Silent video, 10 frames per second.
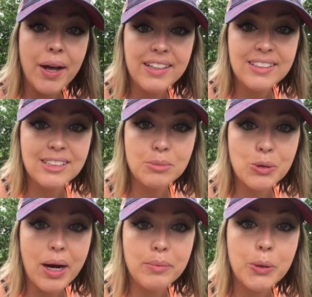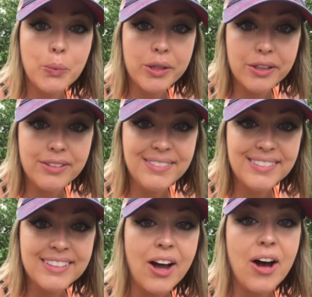Okay, subscribe, we did,
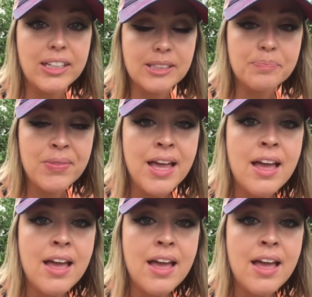awesome.